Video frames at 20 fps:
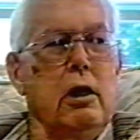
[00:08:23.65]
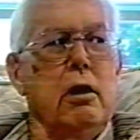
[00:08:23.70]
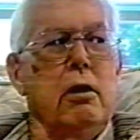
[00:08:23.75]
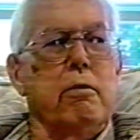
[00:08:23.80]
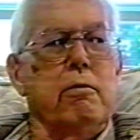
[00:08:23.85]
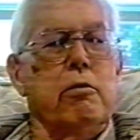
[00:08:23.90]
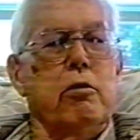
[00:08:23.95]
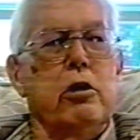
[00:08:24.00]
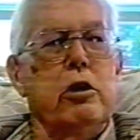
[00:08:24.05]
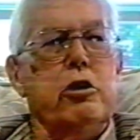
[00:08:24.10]

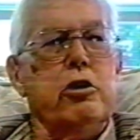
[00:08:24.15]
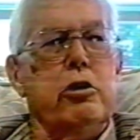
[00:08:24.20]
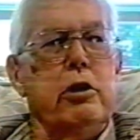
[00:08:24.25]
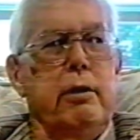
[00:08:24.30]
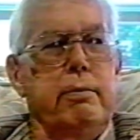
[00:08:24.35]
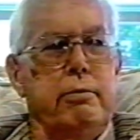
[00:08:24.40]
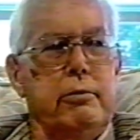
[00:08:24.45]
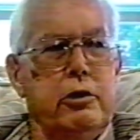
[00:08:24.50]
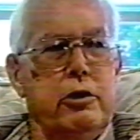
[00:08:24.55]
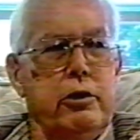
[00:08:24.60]
for a trip
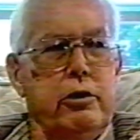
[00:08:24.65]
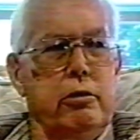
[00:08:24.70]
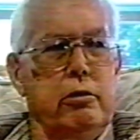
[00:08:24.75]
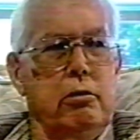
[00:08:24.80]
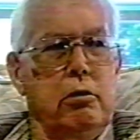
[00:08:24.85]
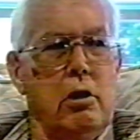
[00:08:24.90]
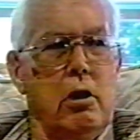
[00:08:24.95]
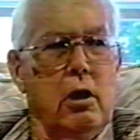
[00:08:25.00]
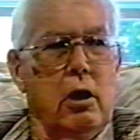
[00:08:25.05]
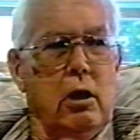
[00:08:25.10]
to
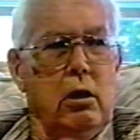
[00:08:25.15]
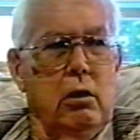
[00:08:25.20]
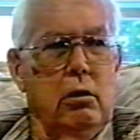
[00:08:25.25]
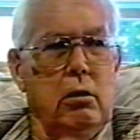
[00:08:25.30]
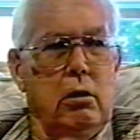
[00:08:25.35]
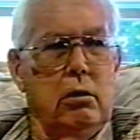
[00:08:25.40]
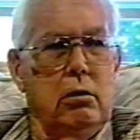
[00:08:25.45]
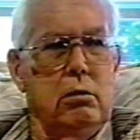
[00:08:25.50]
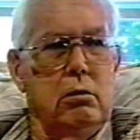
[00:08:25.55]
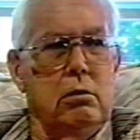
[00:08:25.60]

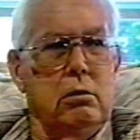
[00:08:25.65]
Honolulu.